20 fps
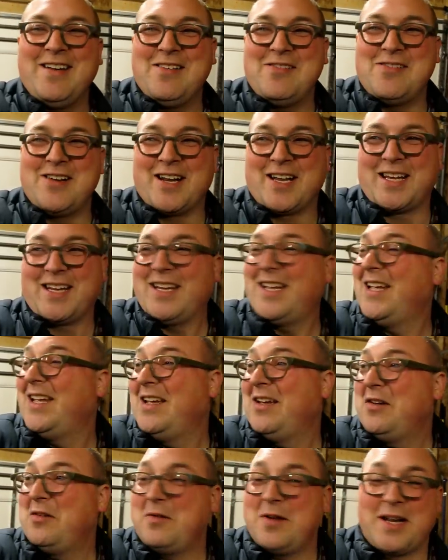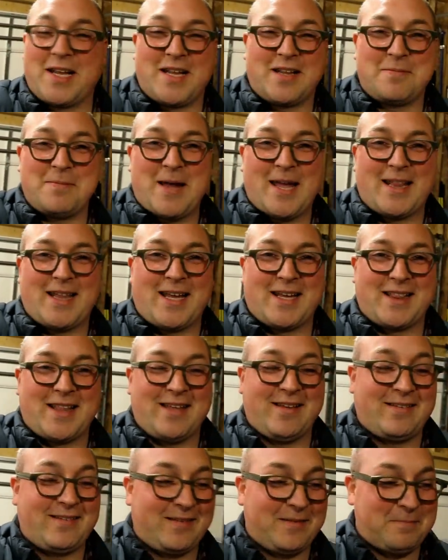when it when it gets bad like
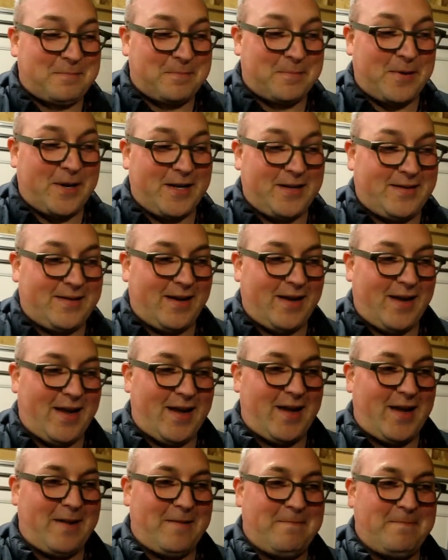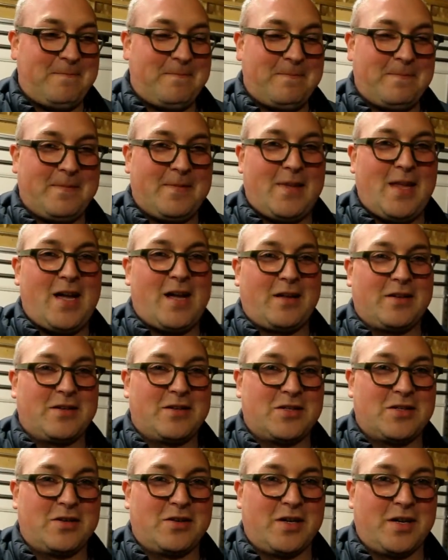this. But uh, yeah, I'll
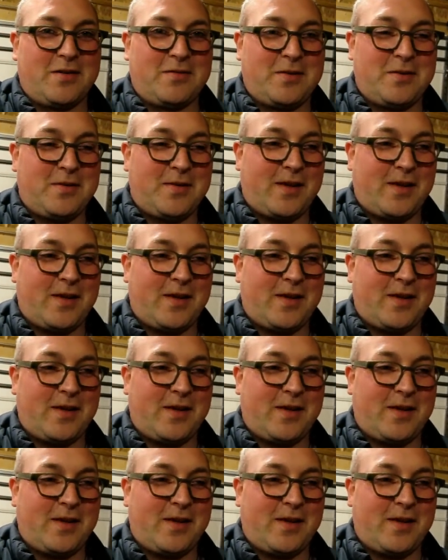just show you a few